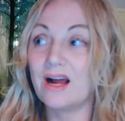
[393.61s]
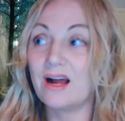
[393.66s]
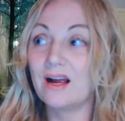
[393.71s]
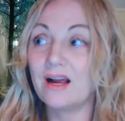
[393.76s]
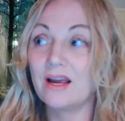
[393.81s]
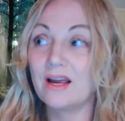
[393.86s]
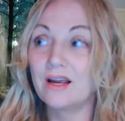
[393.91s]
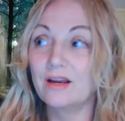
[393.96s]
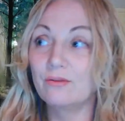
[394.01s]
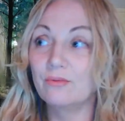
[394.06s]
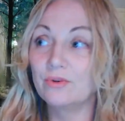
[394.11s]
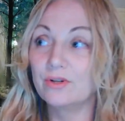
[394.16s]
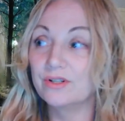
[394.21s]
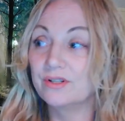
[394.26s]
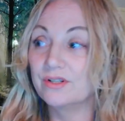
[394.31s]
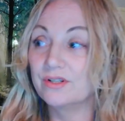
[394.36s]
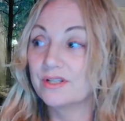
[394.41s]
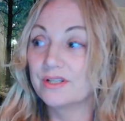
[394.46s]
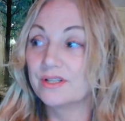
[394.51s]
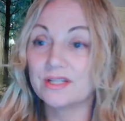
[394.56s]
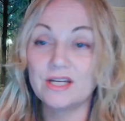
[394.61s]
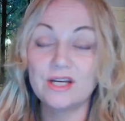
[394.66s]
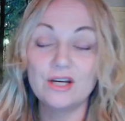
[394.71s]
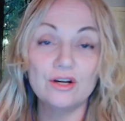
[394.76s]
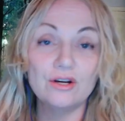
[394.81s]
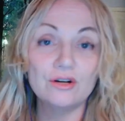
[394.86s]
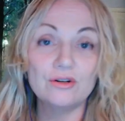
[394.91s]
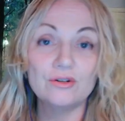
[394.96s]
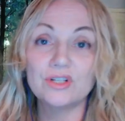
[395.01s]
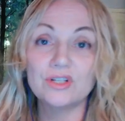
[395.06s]
I was
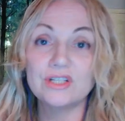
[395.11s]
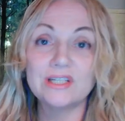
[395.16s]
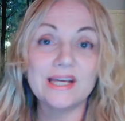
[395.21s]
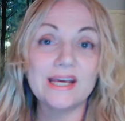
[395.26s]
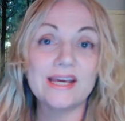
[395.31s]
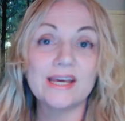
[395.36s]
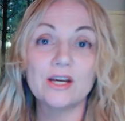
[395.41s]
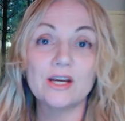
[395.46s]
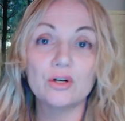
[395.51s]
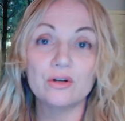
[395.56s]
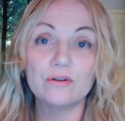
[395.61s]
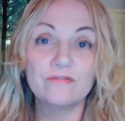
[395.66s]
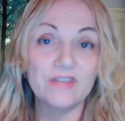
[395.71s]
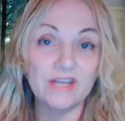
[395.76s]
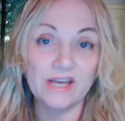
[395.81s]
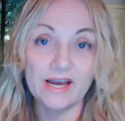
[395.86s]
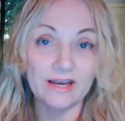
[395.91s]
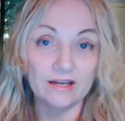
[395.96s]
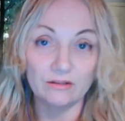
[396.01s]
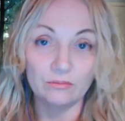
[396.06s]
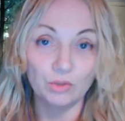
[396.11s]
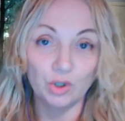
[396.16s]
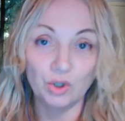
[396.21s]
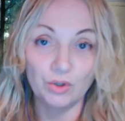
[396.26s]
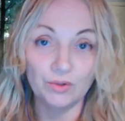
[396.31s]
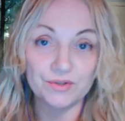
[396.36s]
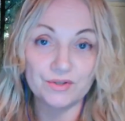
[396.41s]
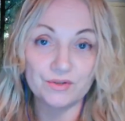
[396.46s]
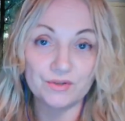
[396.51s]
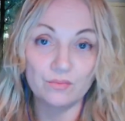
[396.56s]
here to take care of the
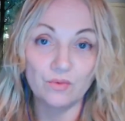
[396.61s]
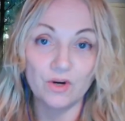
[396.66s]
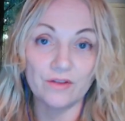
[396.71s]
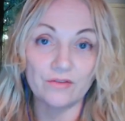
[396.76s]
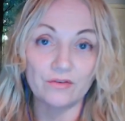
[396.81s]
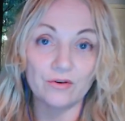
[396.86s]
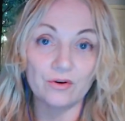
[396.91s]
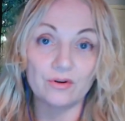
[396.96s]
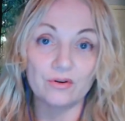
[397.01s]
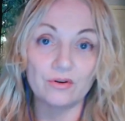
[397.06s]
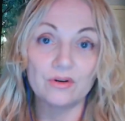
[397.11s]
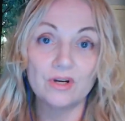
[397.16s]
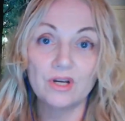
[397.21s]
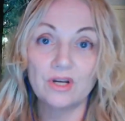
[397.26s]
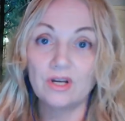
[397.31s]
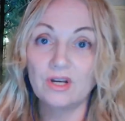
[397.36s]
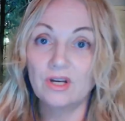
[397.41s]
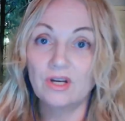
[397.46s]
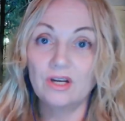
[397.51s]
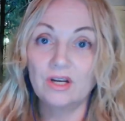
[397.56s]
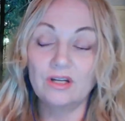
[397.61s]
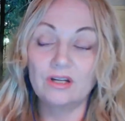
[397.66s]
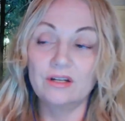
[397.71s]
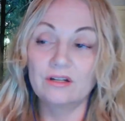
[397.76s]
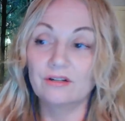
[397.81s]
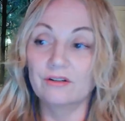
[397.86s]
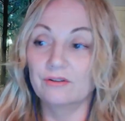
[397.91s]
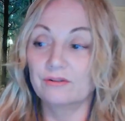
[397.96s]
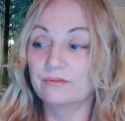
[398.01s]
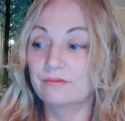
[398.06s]
animals, whether, you
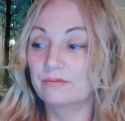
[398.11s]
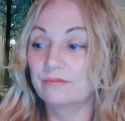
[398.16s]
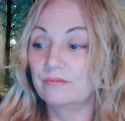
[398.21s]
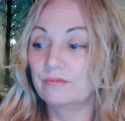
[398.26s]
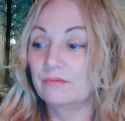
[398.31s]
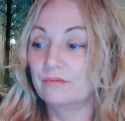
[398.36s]
know,